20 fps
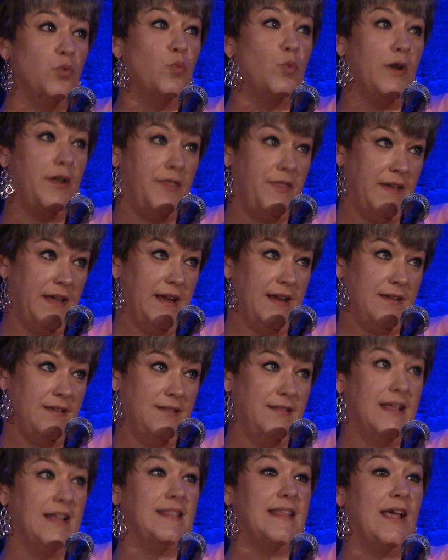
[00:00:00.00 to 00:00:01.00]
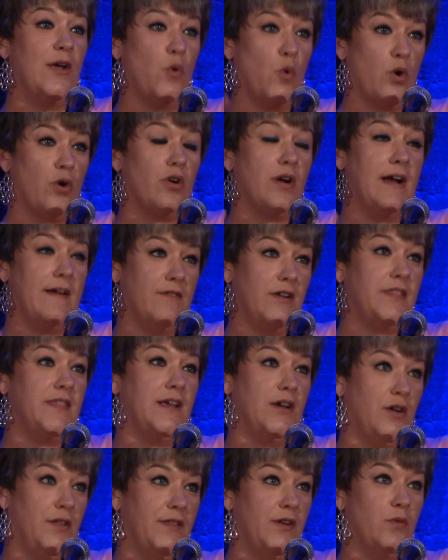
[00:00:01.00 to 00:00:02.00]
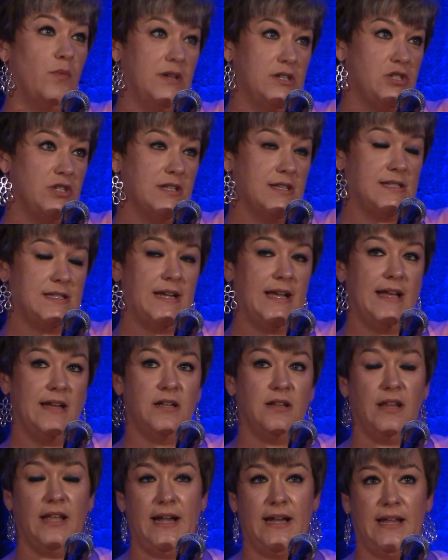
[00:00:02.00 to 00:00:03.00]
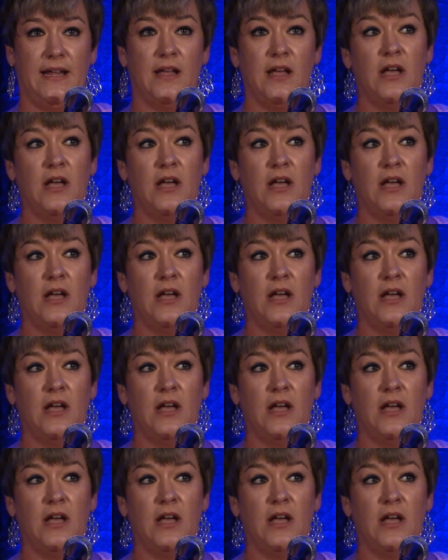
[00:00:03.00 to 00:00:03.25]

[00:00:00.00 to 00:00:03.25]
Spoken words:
would think that they order everything on their wish list. I had a lady